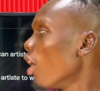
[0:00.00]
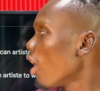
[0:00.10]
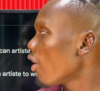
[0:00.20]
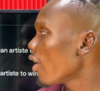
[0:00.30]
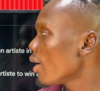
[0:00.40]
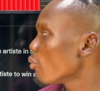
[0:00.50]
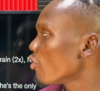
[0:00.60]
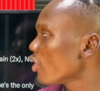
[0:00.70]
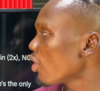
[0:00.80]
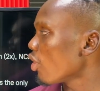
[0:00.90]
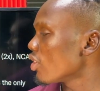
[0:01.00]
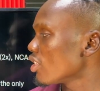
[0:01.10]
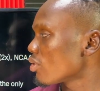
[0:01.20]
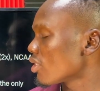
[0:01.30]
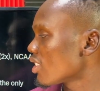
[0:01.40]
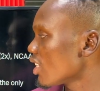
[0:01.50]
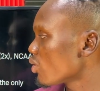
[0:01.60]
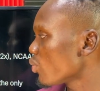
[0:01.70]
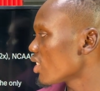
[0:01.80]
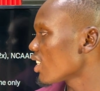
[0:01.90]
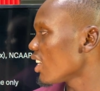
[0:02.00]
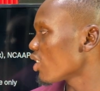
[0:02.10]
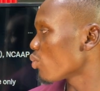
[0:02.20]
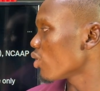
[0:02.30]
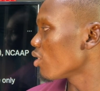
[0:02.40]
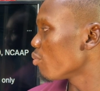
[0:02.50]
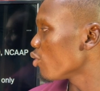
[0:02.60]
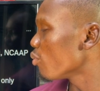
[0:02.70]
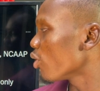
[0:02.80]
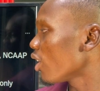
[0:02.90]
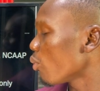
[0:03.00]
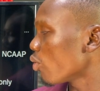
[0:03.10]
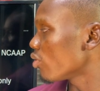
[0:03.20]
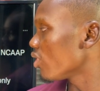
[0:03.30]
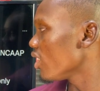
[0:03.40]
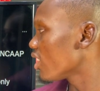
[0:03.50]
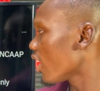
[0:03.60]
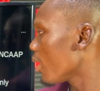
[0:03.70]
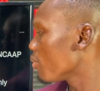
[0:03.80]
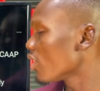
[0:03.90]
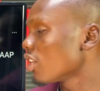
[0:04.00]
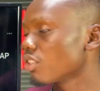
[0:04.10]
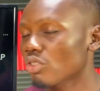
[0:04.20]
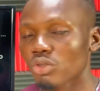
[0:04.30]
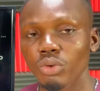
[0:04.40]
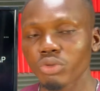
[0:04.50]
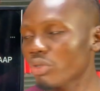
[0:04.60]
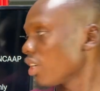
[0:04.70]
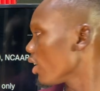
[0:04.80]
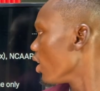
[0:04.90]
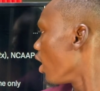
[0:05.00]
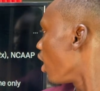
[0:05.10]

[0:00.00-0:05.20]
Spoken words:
All right, moving on. This one says WIZKID has won the Billboard Award 3 times, the Soul Train,